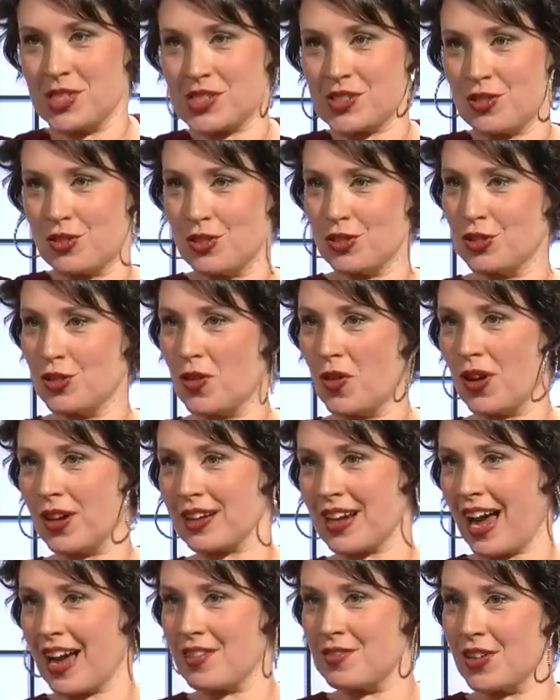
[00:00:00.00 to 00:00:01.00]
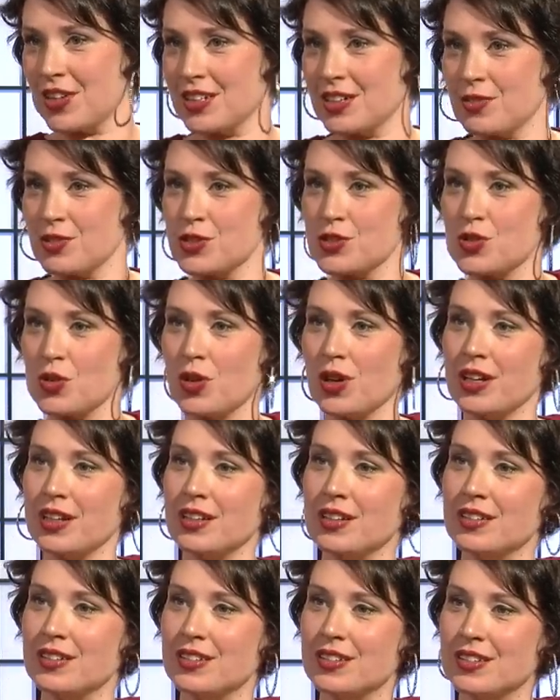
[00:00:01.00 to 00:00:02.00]
Mister New York, well, we saw we started in
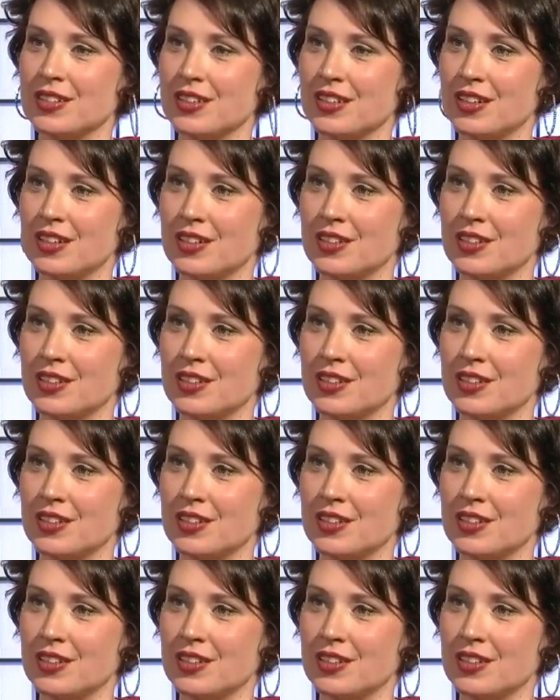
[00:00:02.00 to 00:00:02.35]
Series A.